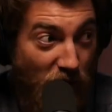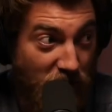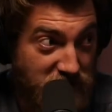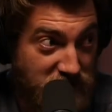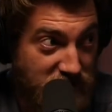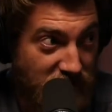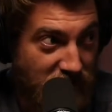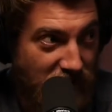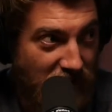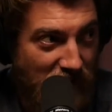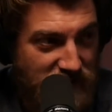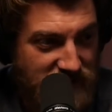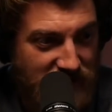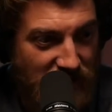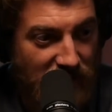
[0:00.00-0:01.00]
worse.
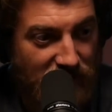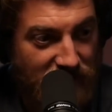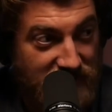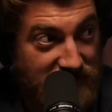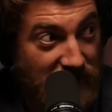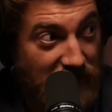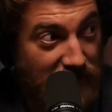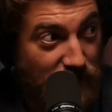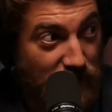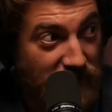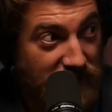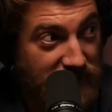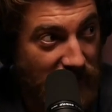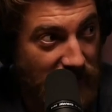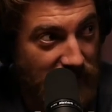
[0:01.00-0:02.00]
I would say on a scale of
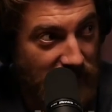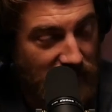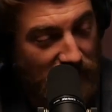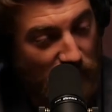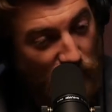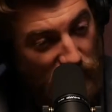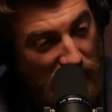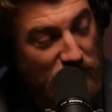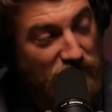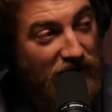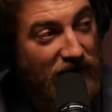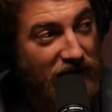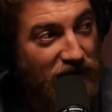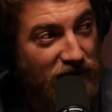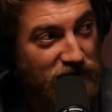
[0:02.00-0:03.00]
one to ten, what I'm
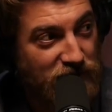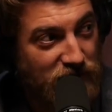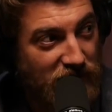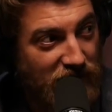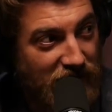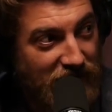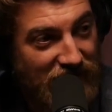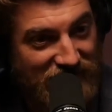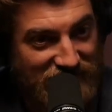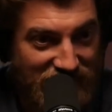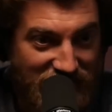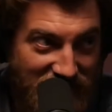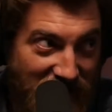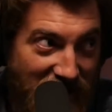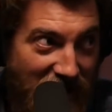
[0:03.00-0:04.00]
planning on doing is
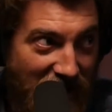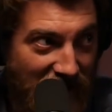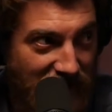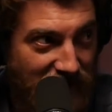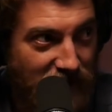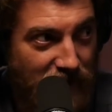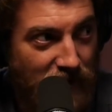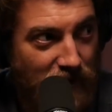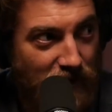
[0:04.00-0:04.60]
a nine.